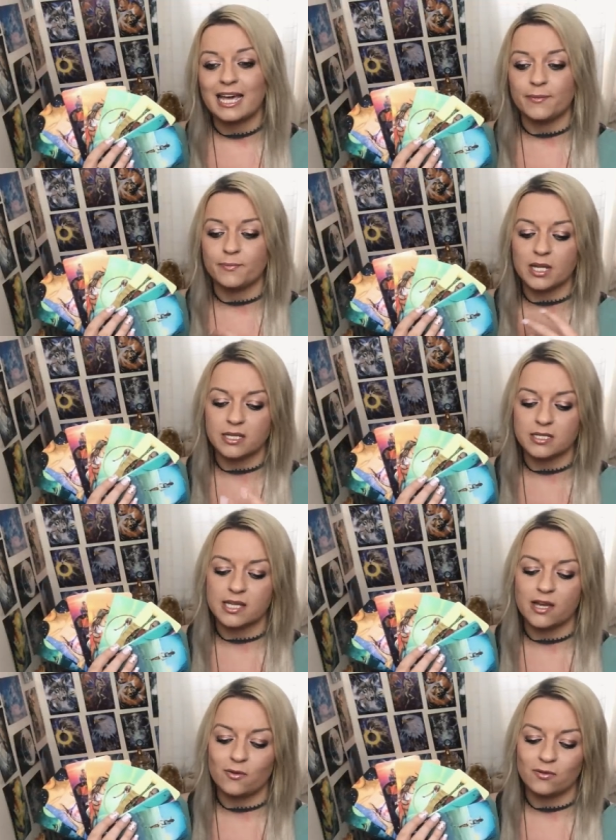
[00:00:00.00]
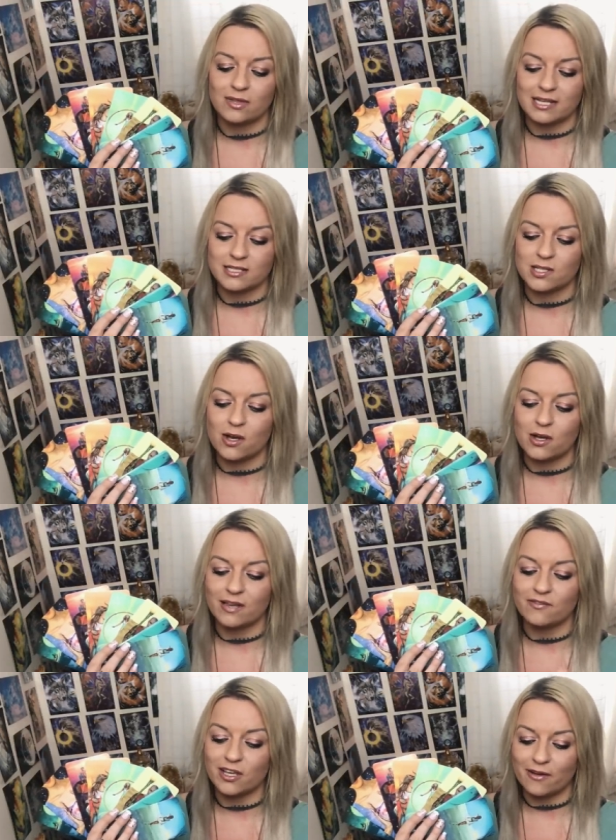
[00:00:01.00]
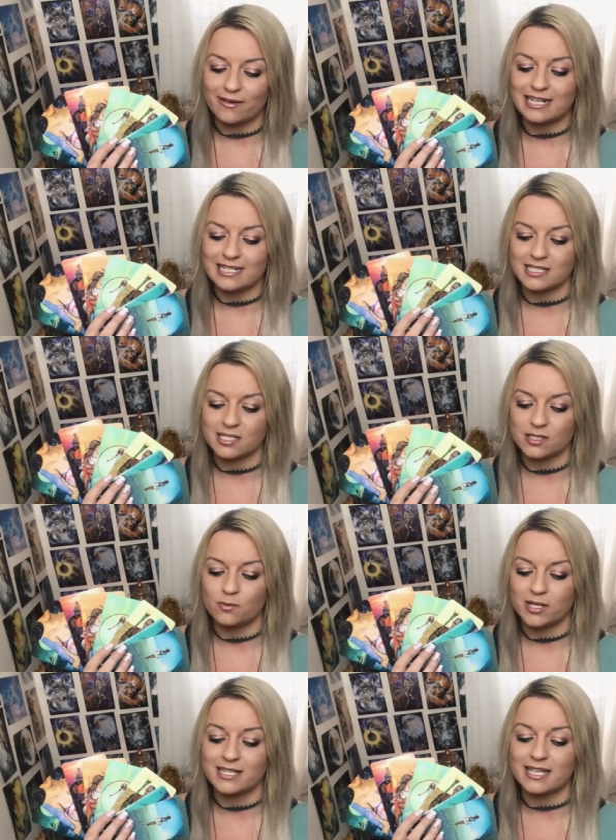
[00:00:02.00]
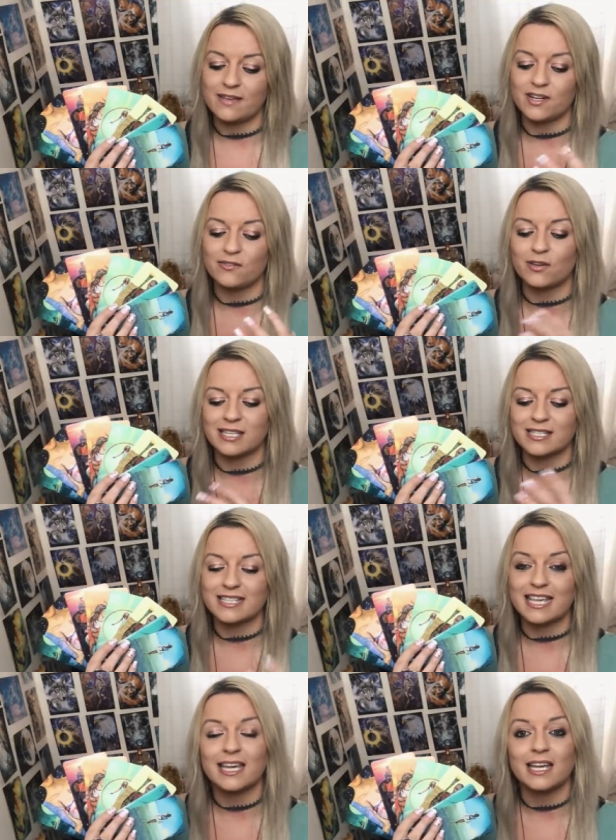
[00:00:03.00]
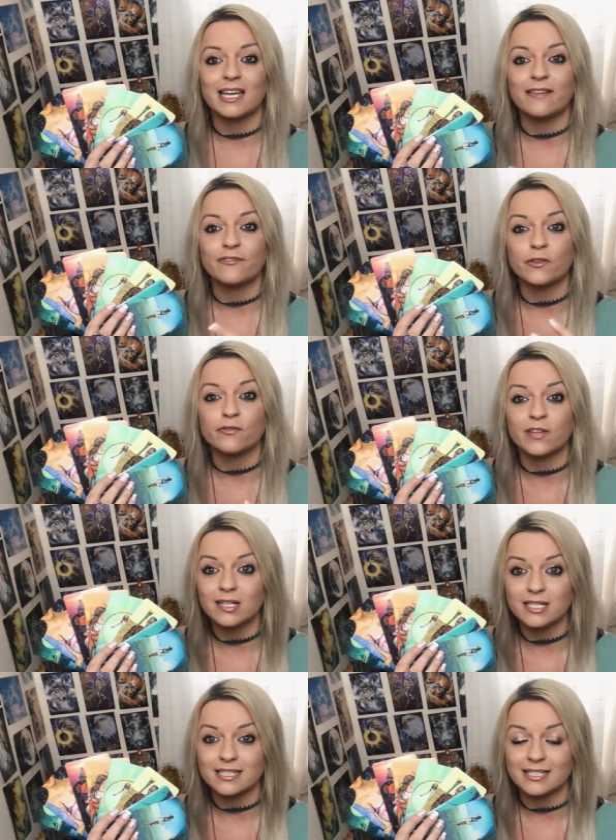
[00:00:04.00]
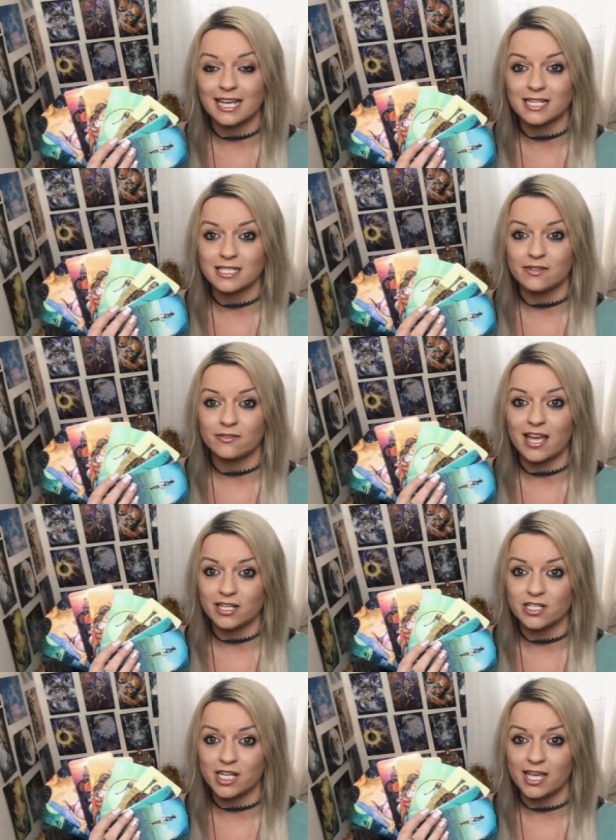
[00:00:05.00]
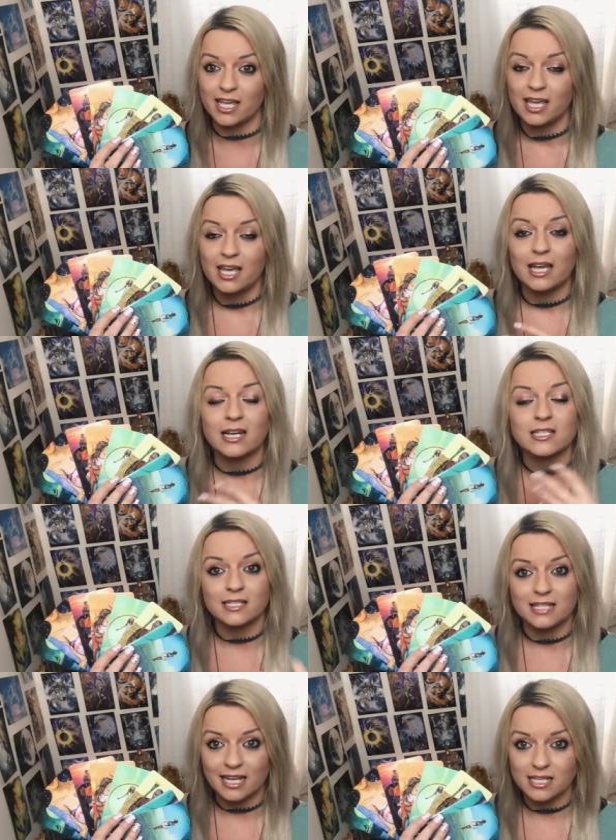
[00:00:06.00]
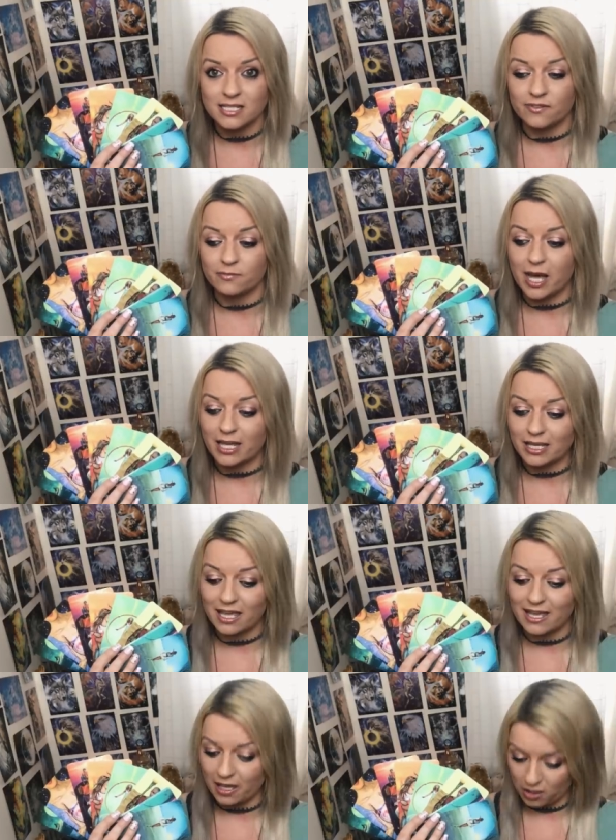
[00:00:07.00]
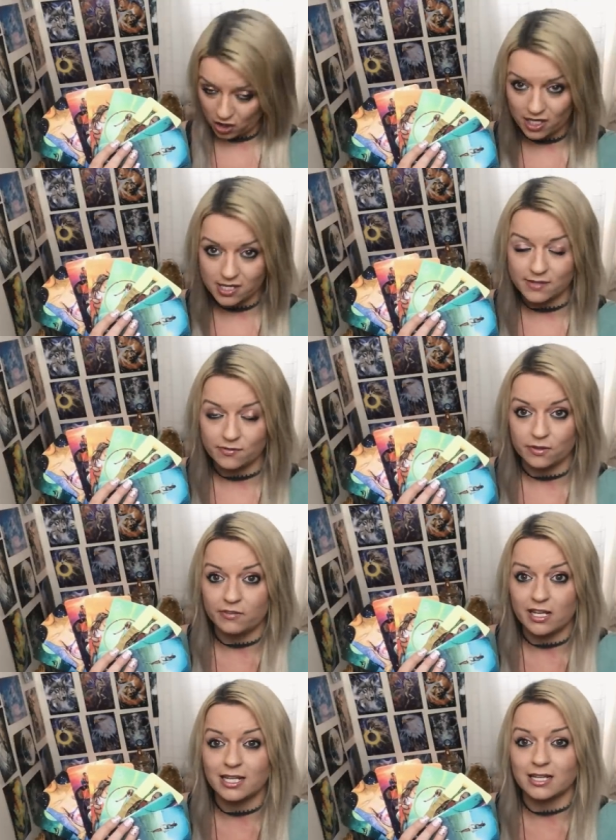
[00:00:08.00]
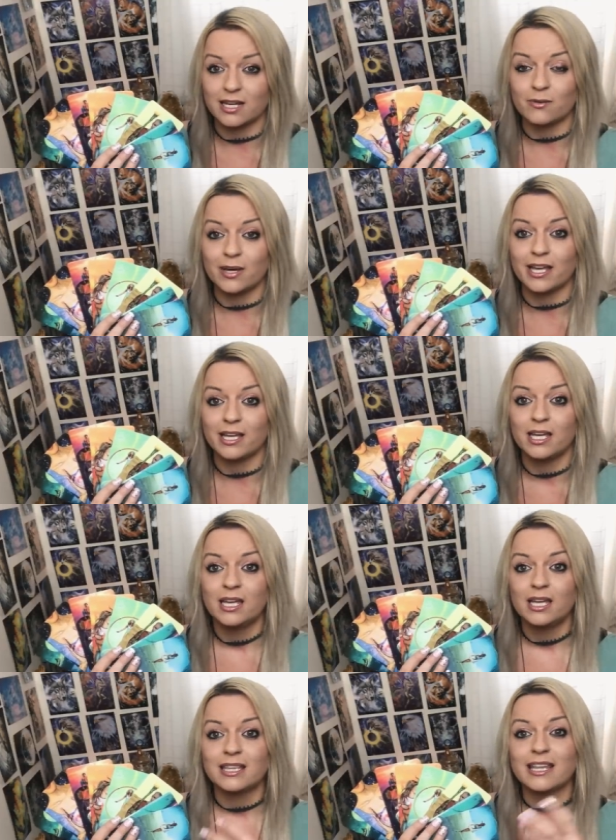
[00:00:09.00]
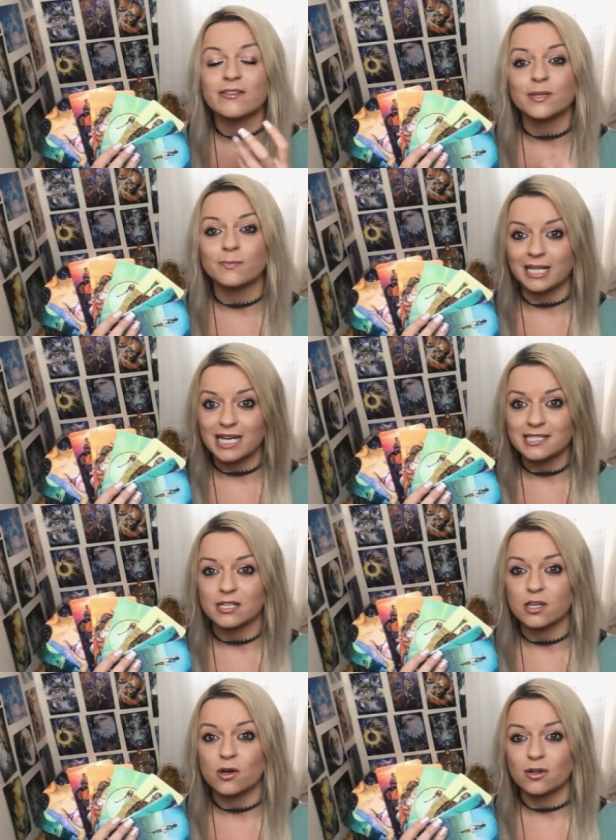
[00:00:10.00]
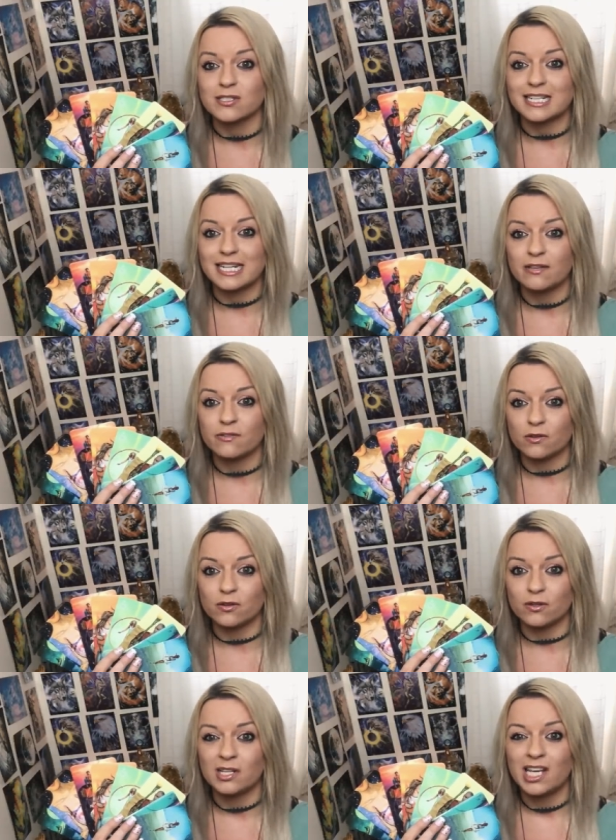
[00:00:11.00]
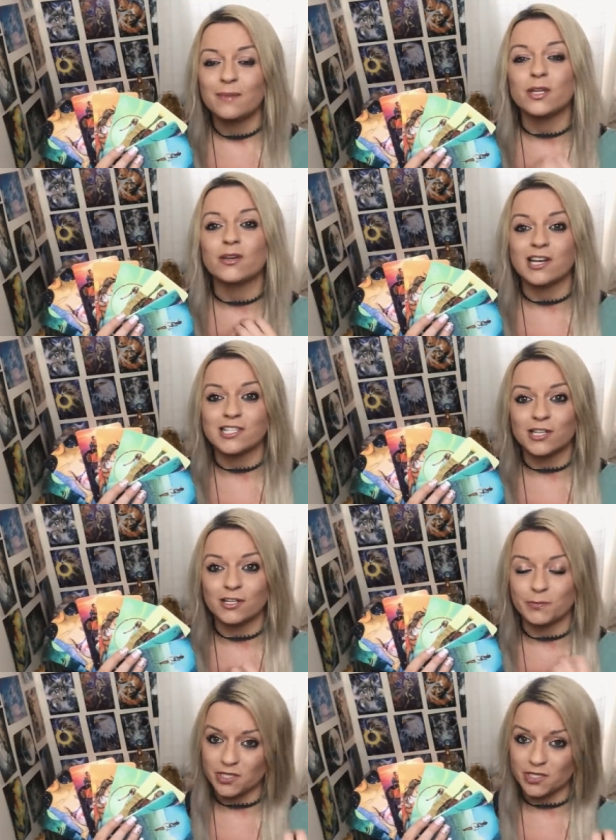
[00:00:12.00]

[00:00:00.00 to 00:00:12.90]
um, and so that song if you go and listen to the words even if you can see it if you feel it's a negative energy and it's a negative mic a curse if you're feeling that way there is a blessing underneath it all, but you guys are going